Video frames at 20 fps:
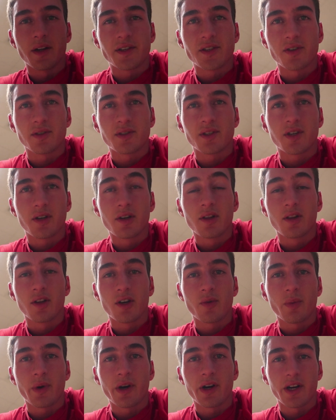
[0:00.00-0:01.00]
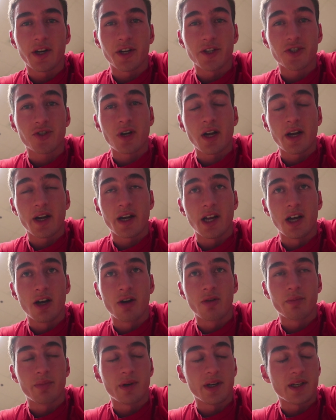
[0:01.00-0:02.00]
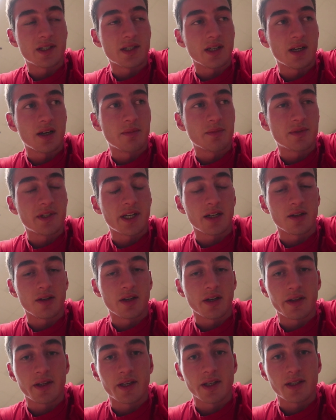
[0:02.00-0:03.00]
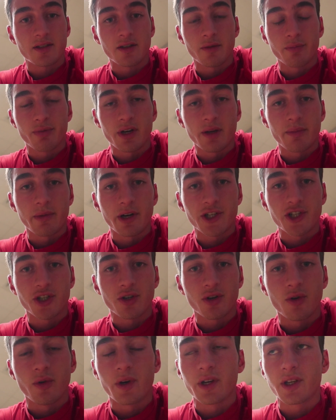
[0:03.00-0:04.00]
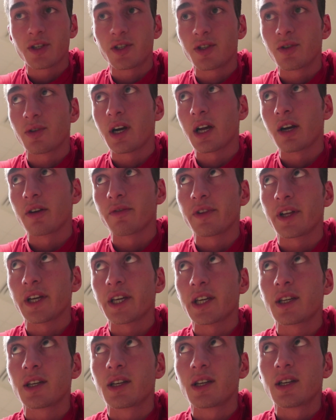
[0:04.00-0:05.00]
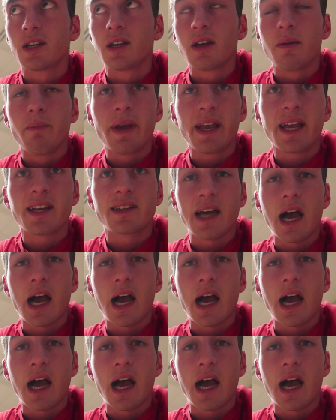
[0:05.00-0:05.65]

right, so it's gonna look weird, I just tried it out, but take a look at this. So pretty much you're going to kind of like make a